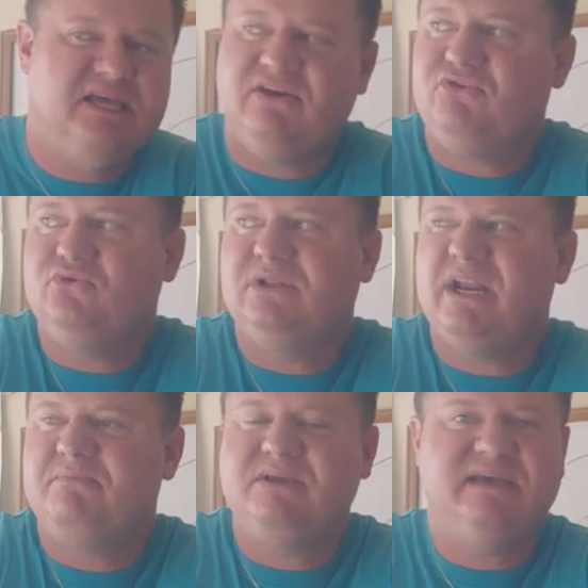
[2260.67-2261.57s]
If you
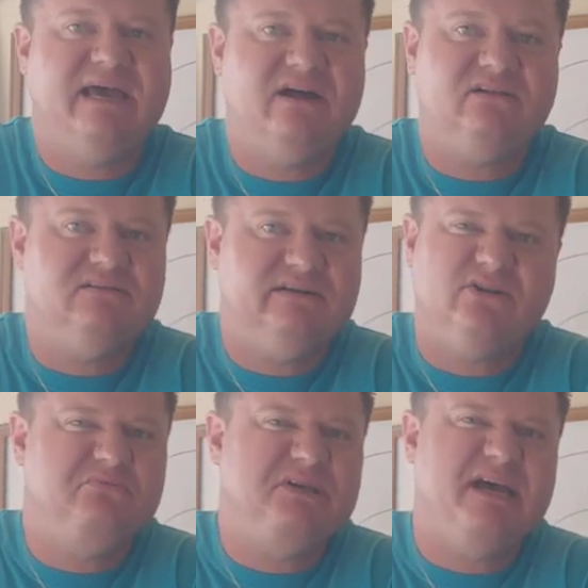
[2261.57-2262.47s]
let it be hell,
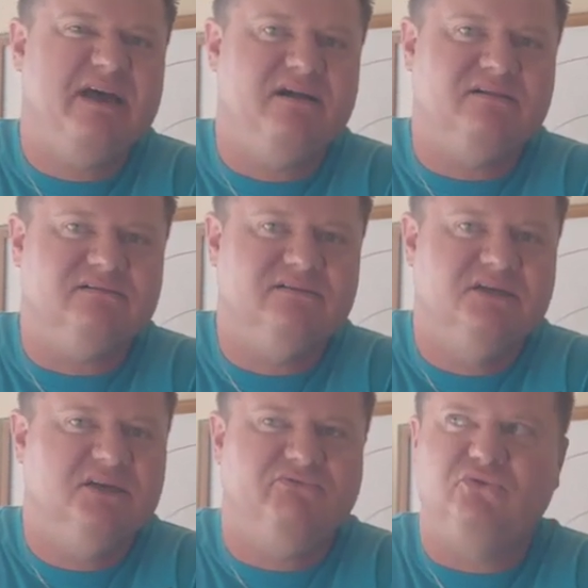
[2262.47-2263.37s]
it'll be hell.
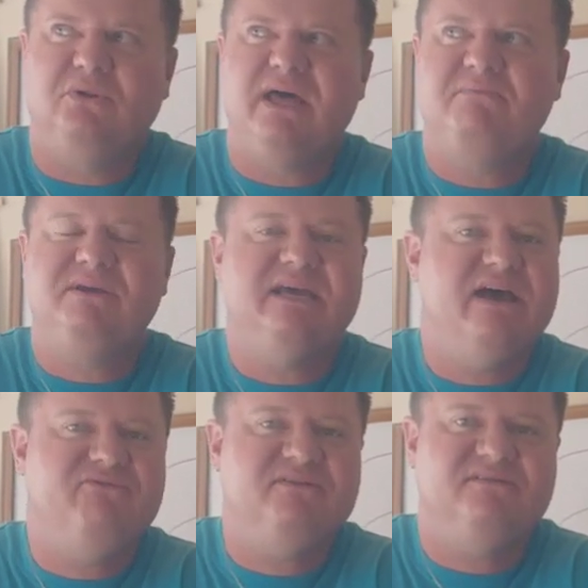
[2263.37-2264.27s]
If you let it be
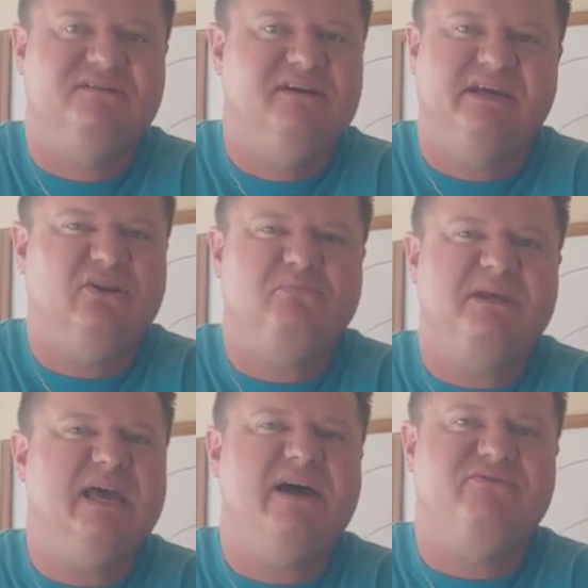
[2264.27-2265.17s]
heaven, it'll
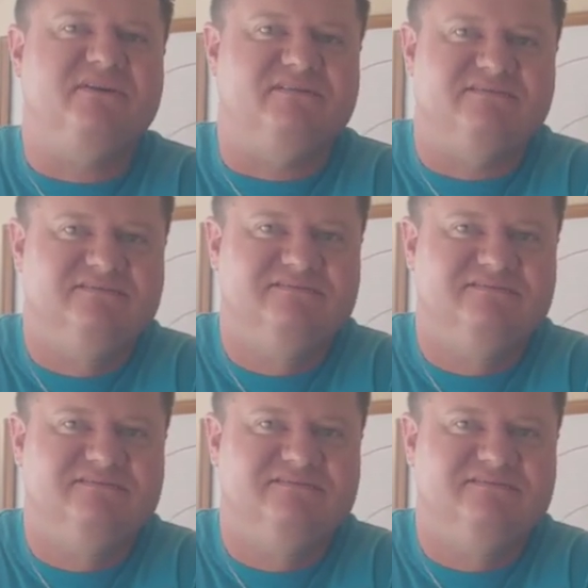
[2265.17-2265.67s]
be heaven.